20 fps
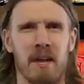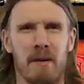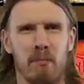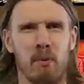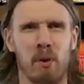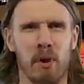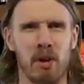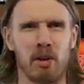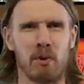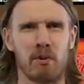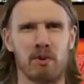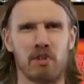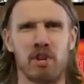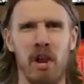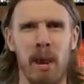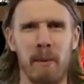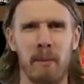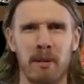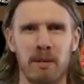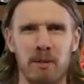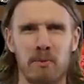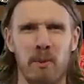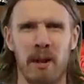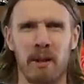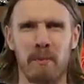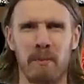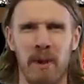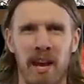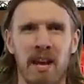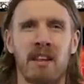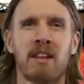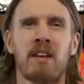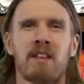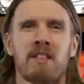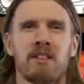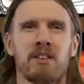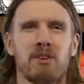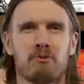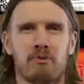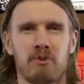I'm bringing you a Japanese metal band
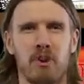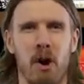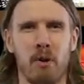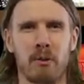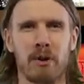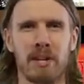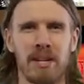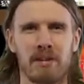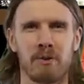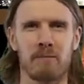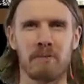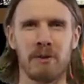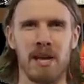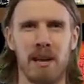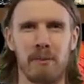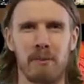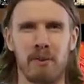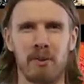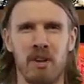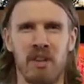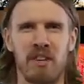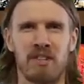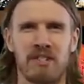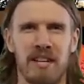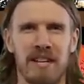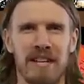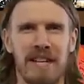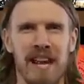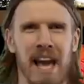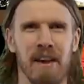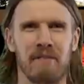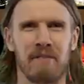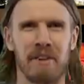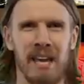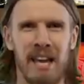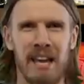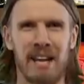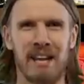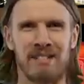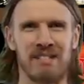that you don't need to be able to
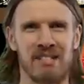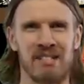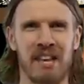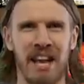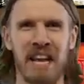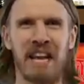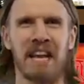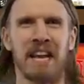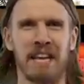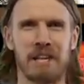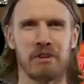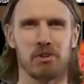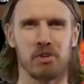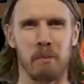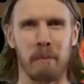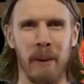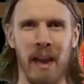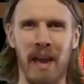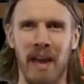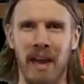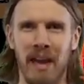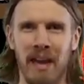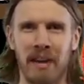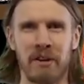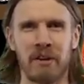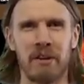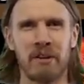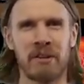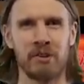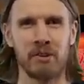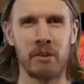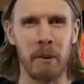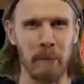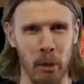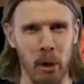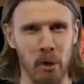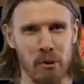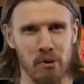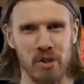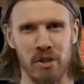navigate a site in Japan to
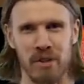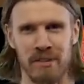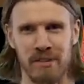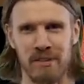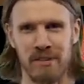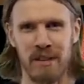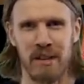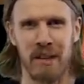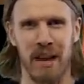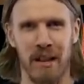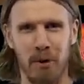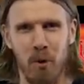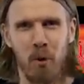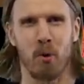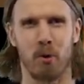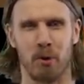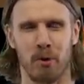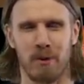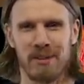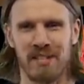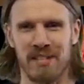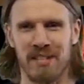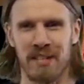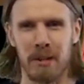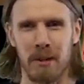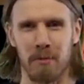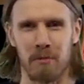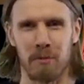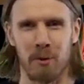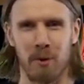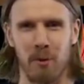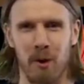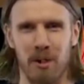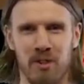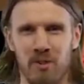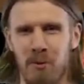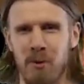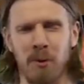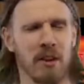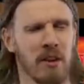purchase and order a C D from
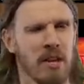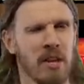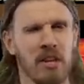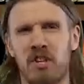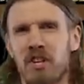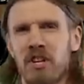across the world.